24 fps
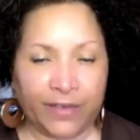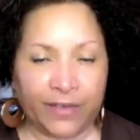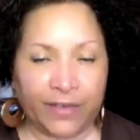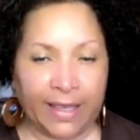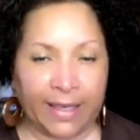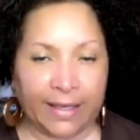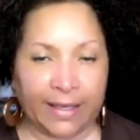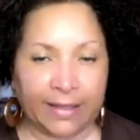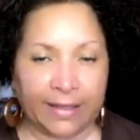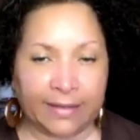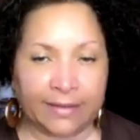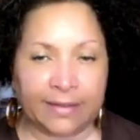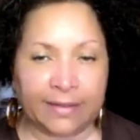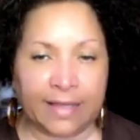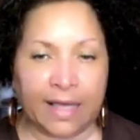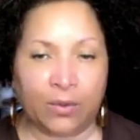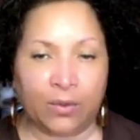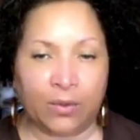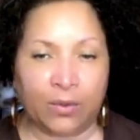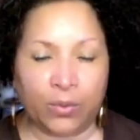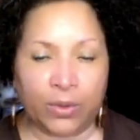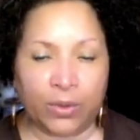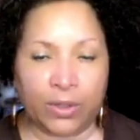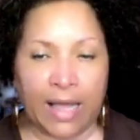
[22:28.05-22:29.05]
phase
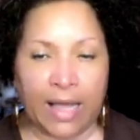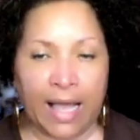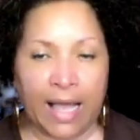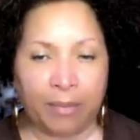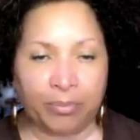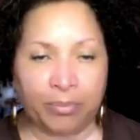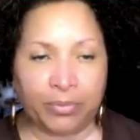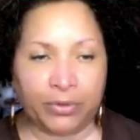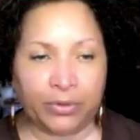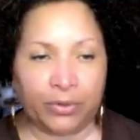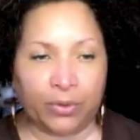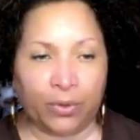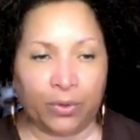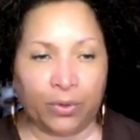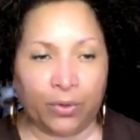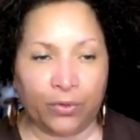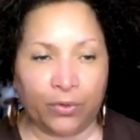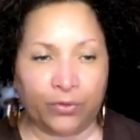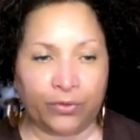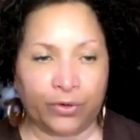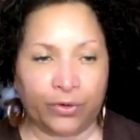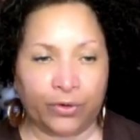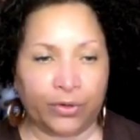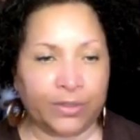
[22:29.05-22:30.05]
that will happen
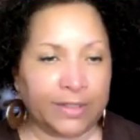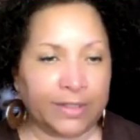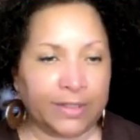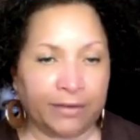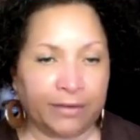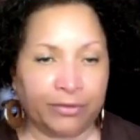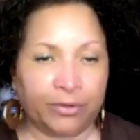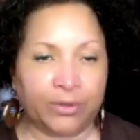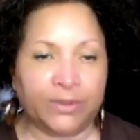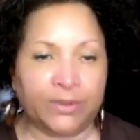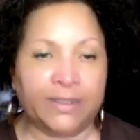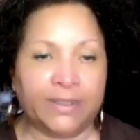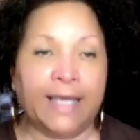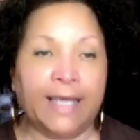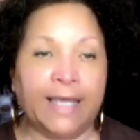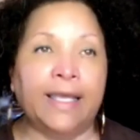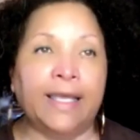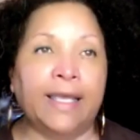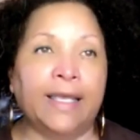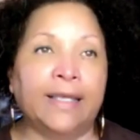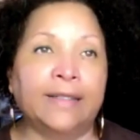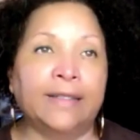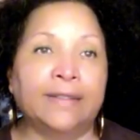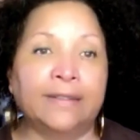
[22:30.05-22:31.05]
over several
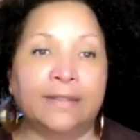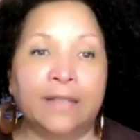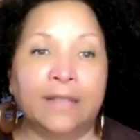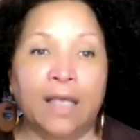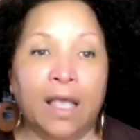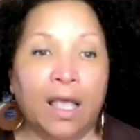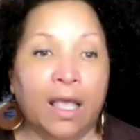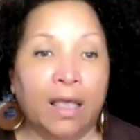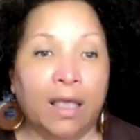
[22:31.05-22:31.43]
decades,